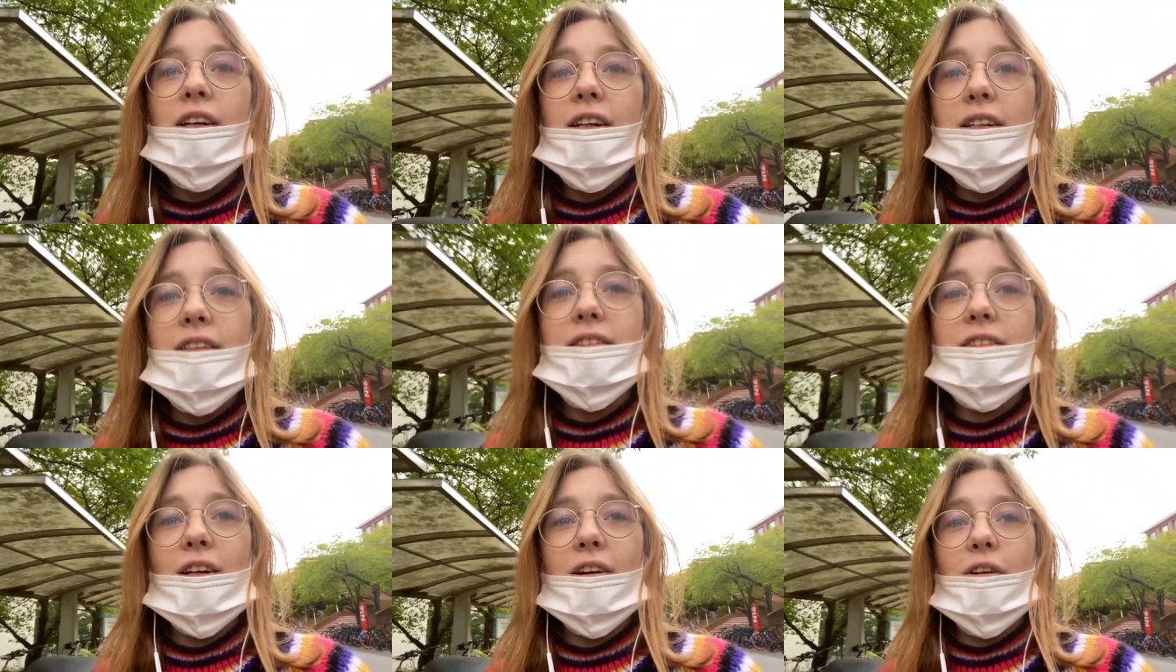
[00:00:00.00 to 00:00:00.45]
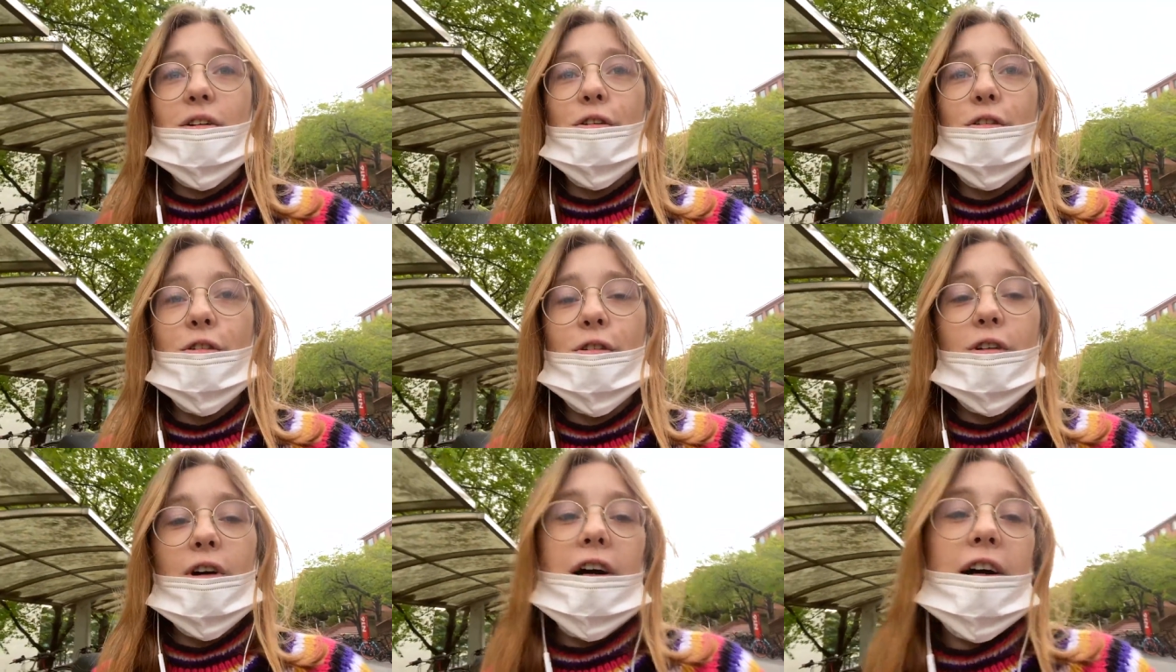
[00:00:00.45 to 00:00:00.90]

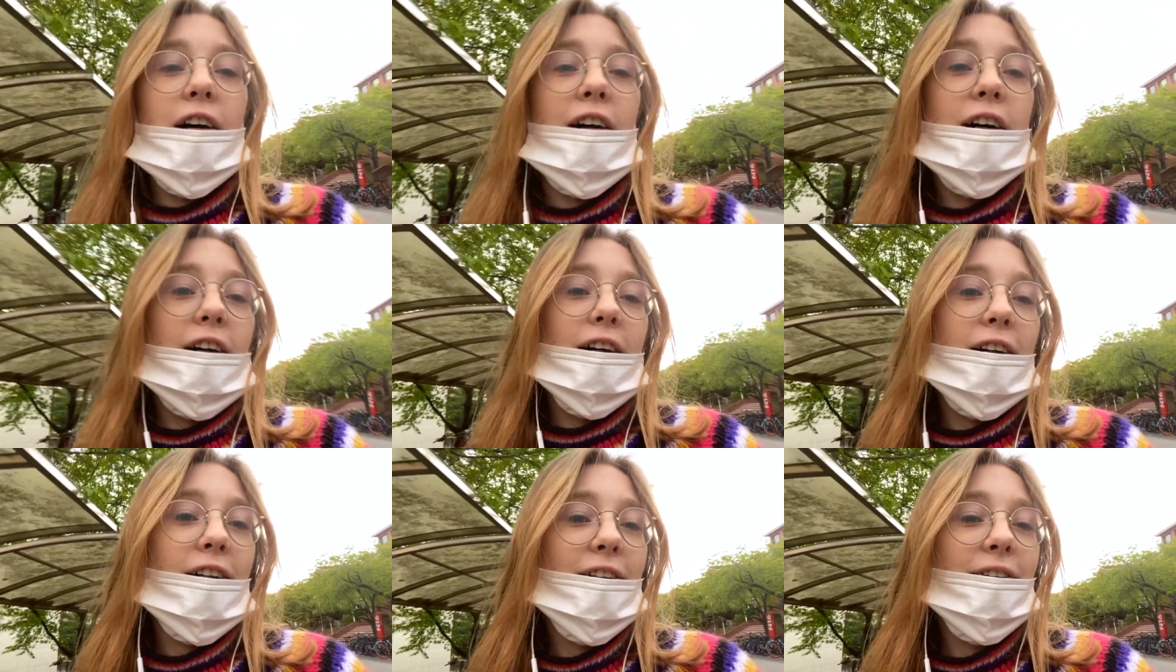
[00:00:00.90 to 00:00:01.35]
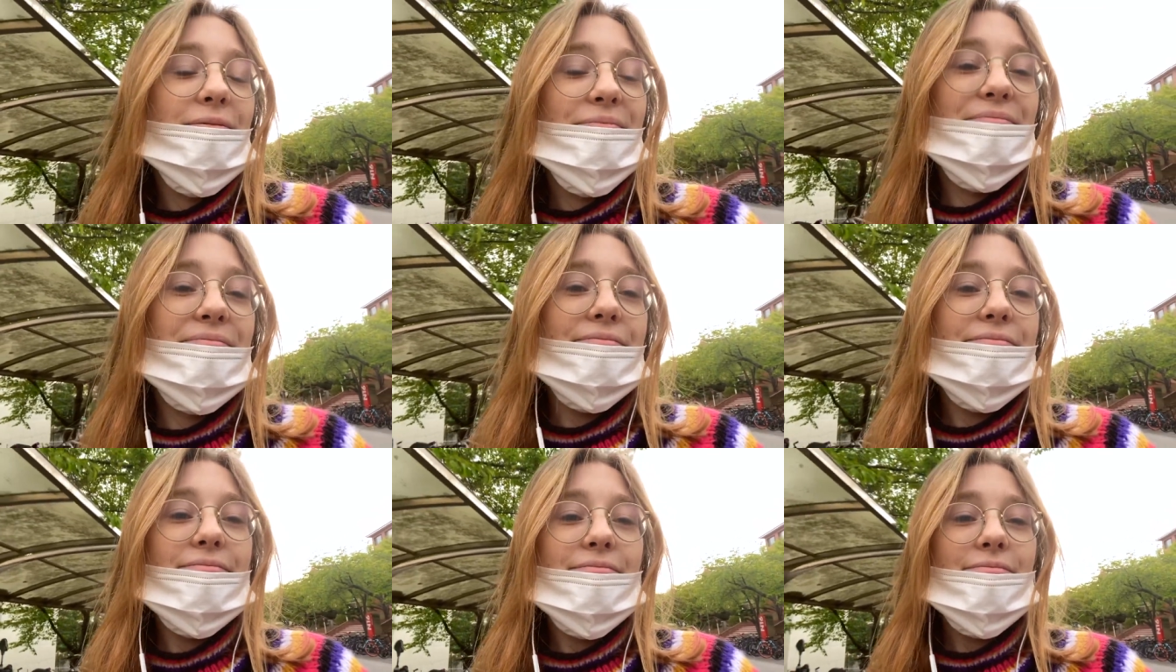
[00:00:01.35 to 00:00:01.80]
So uh,
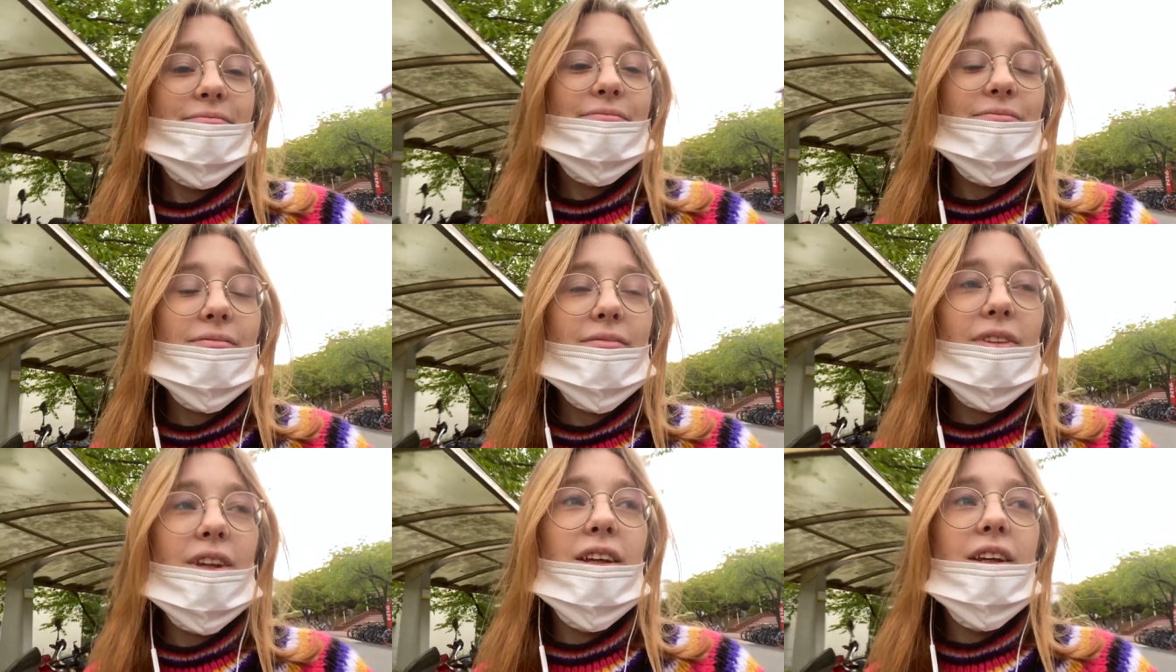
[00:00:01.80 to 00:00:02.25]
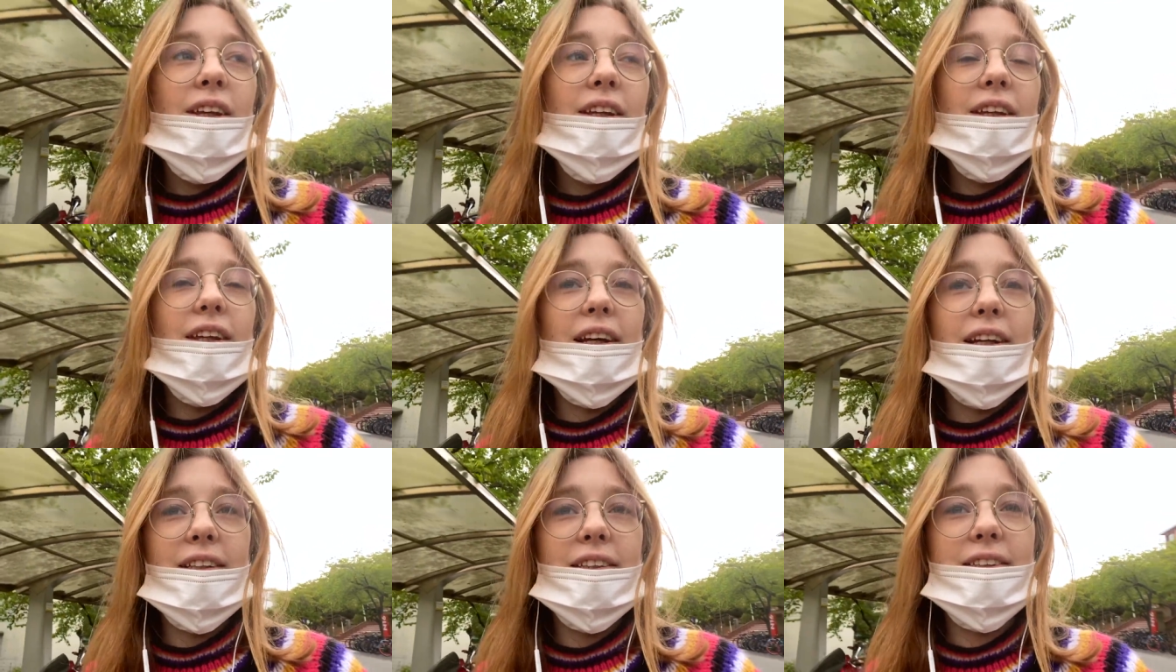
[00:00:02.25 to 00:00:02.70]

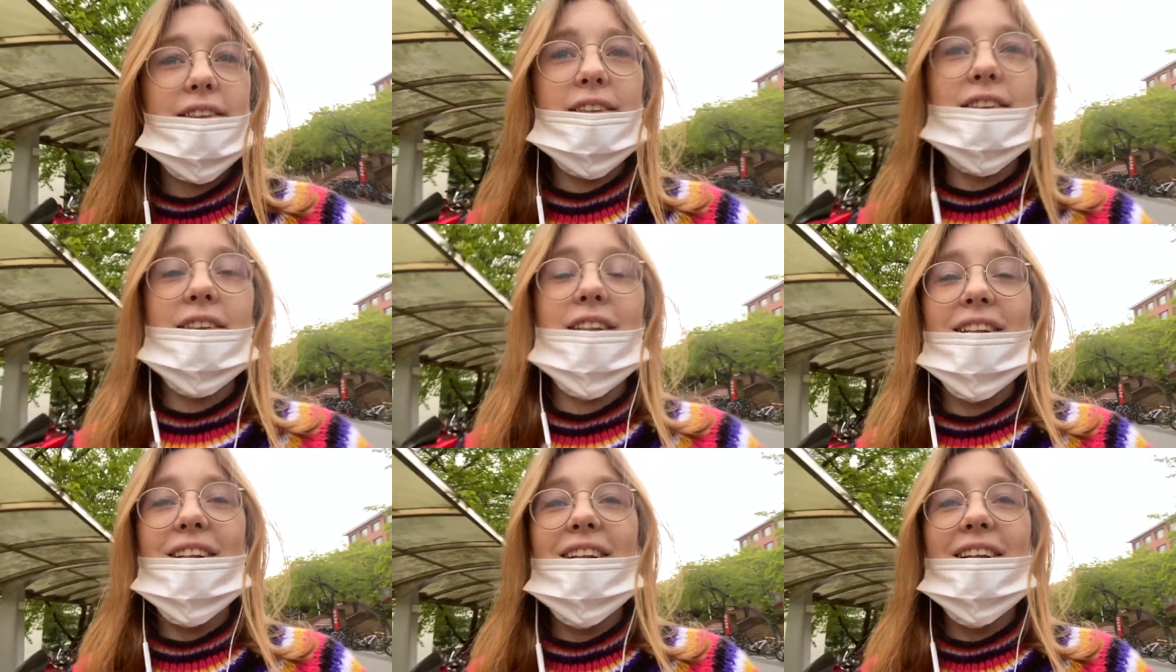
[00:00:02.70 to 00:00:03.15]
yes,